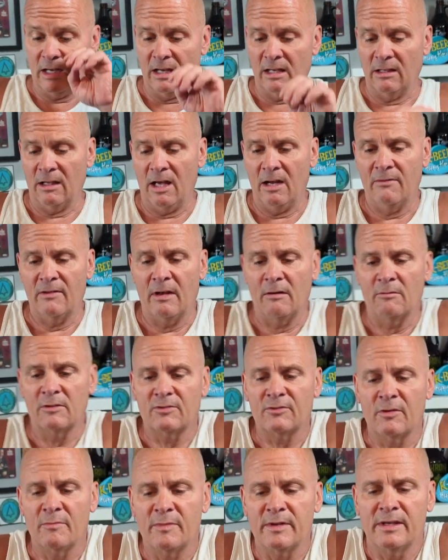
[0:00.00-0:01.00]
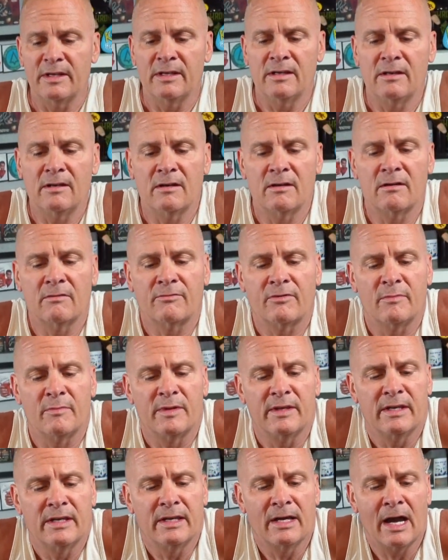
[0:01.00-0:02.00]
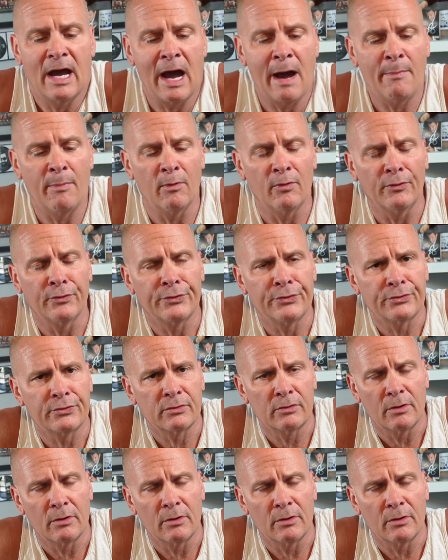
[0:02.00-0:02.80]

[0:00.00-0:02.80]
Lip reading: lot of that was from the apples.